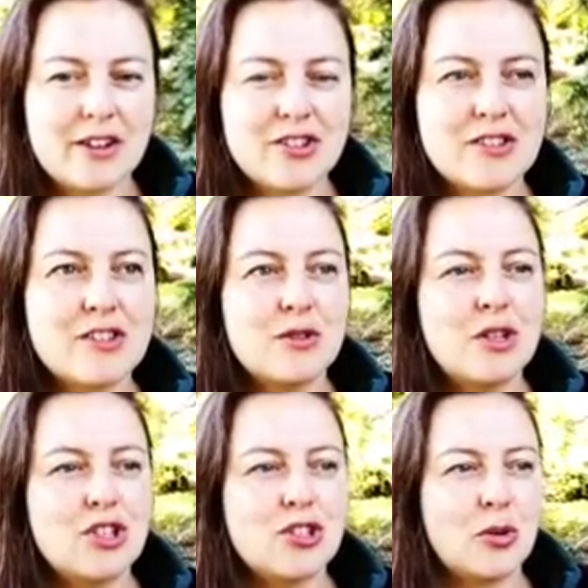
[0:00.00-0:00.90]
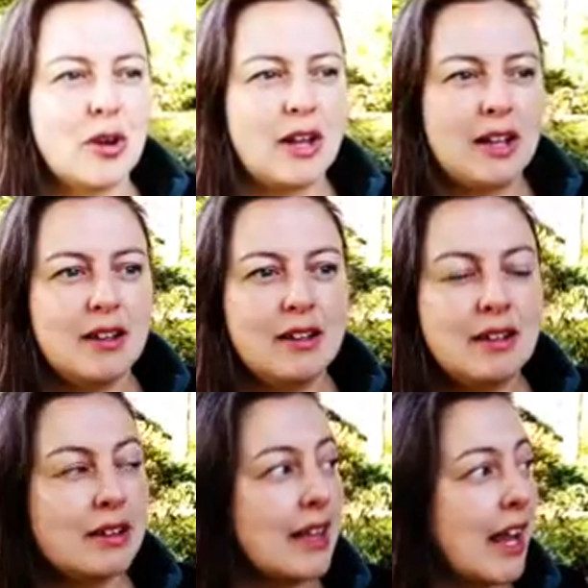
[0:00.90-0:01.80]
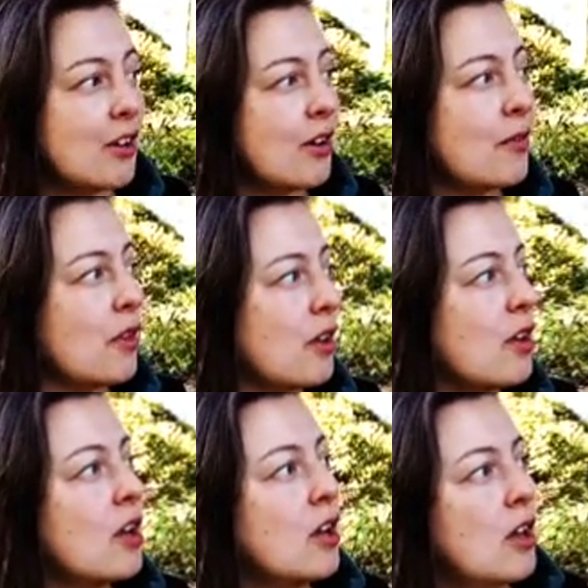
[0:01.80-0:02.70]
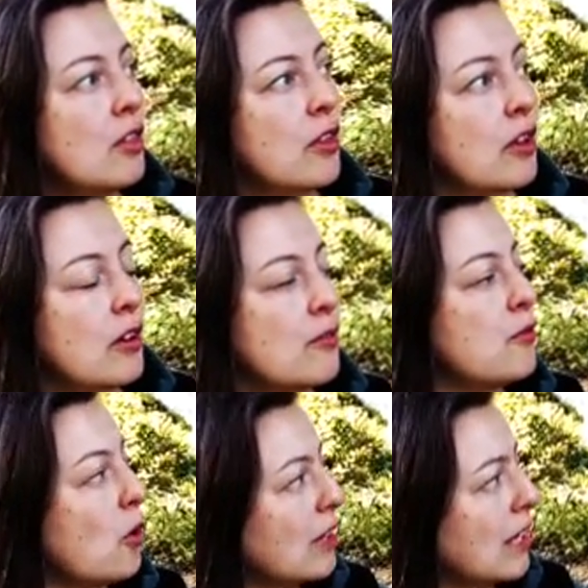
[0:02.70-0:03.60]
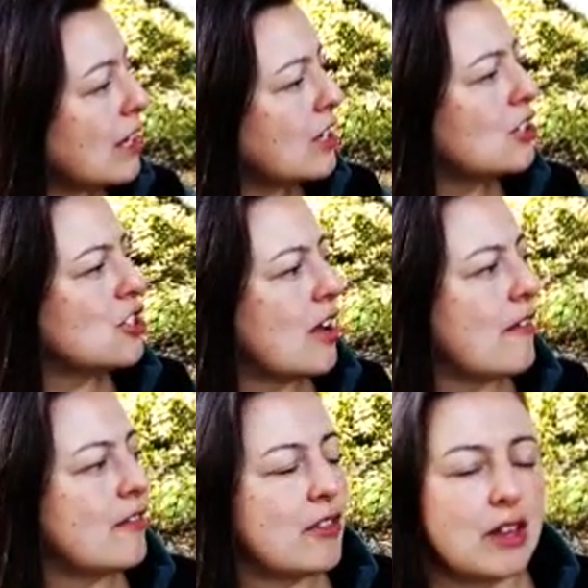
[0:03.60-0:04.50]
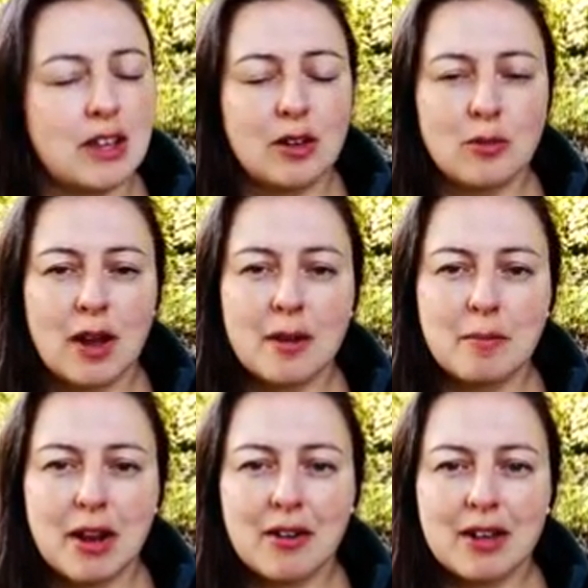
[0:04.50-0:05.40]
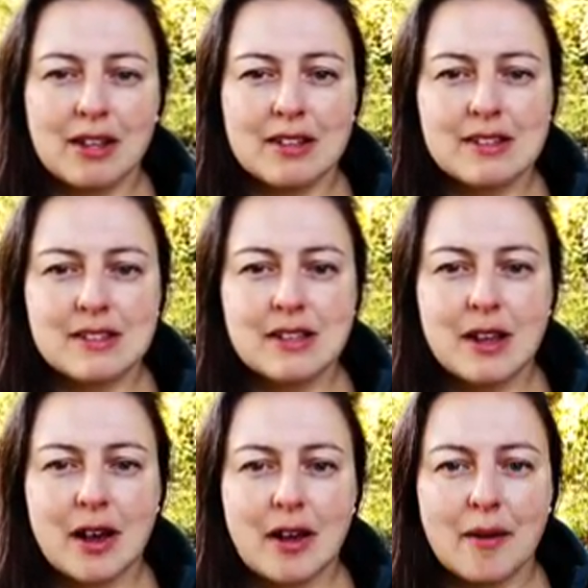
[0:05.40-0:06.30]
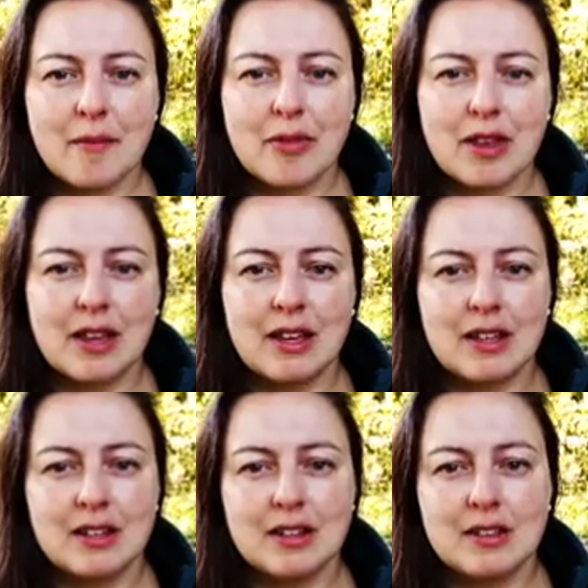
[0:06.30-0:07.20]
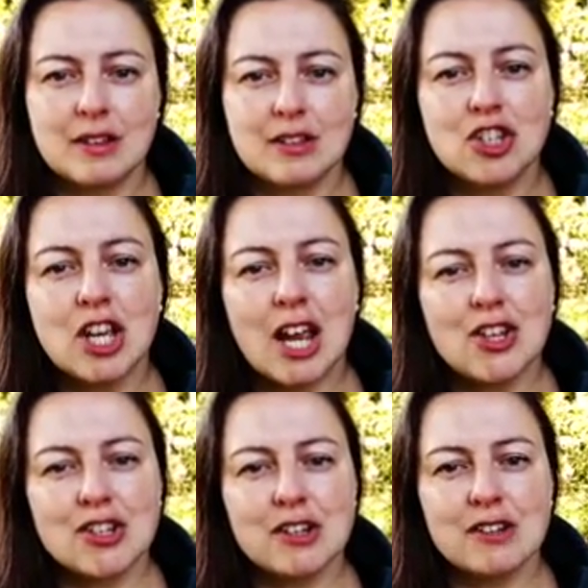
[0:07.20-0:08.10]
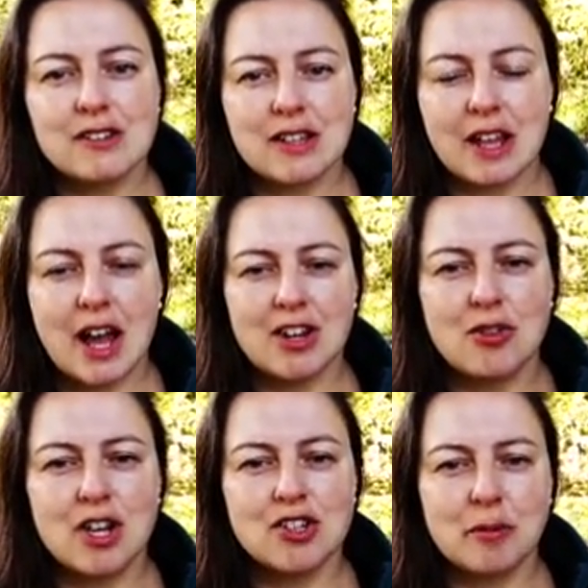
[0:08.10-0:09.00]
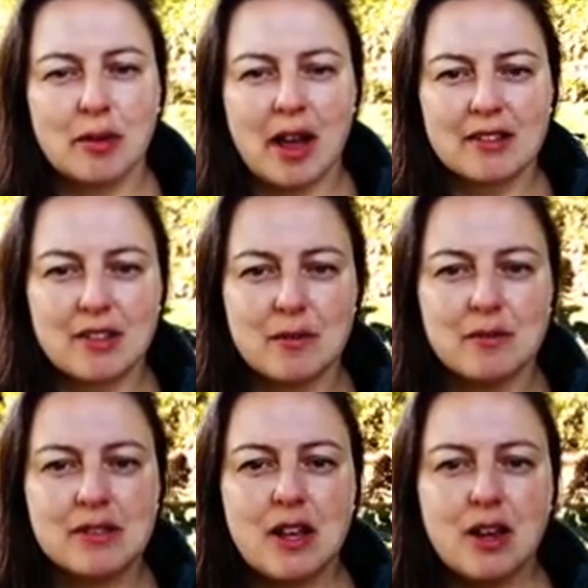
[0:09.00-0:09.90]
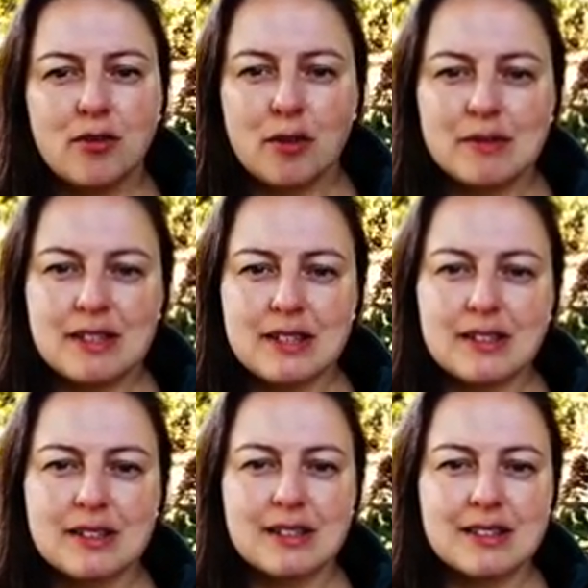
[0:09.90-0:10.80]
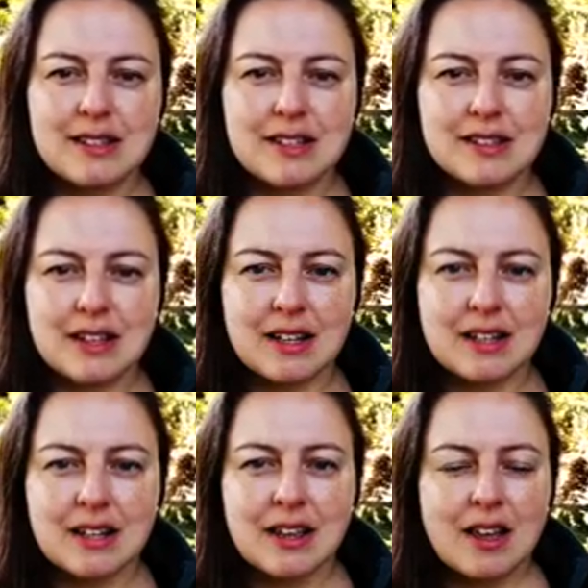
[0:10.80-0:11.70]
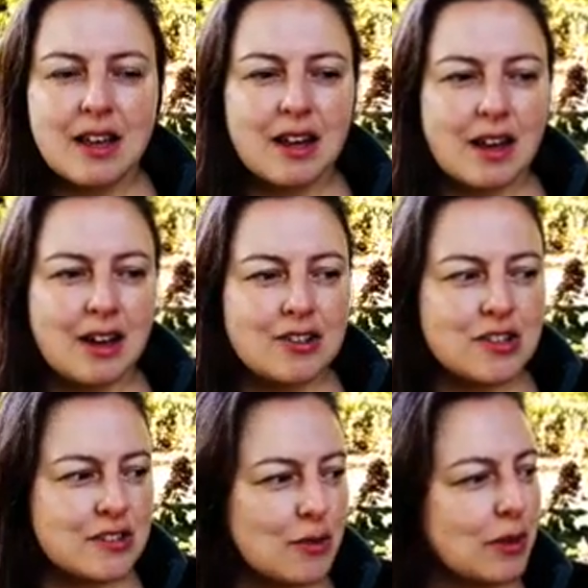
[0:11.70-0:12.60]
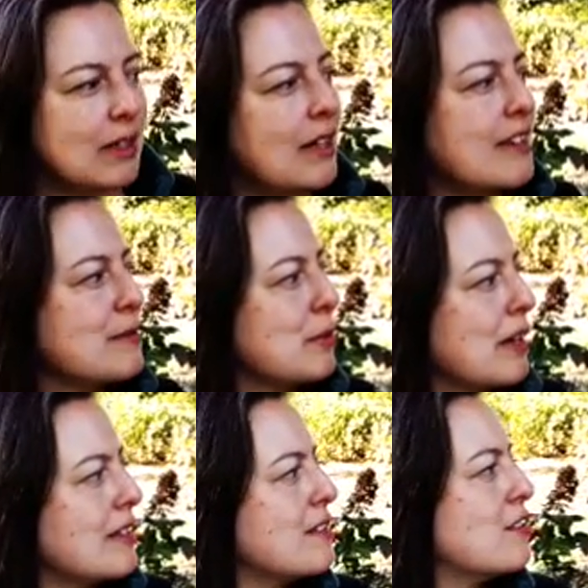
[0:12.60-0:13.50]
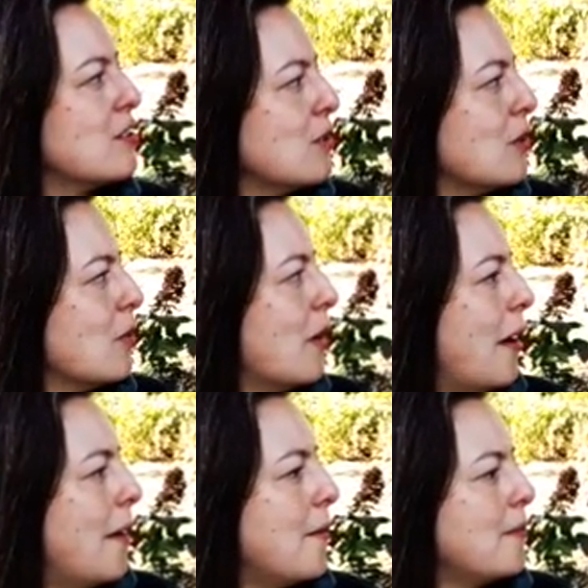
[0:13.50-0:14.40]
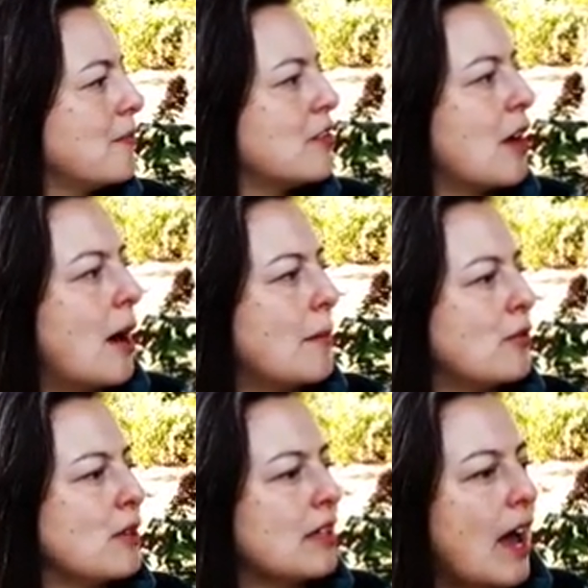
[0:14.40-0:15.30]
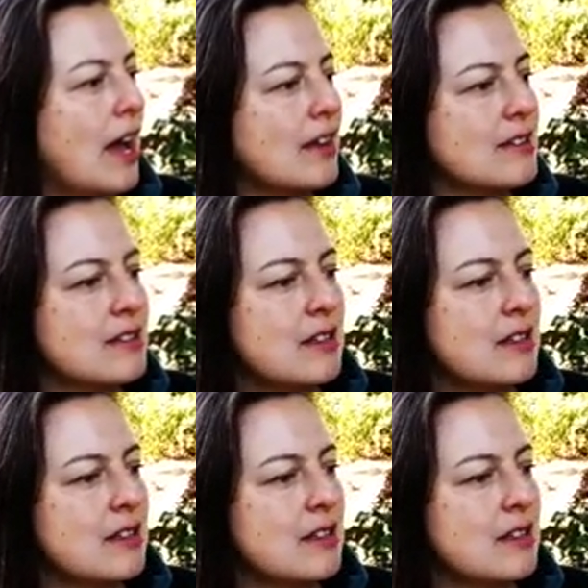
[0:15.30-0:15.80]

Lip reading: just to enjoy later the foliage and the red berries, the changes in the hydrangea blossoms from season to season. Just a really nice place to come and relax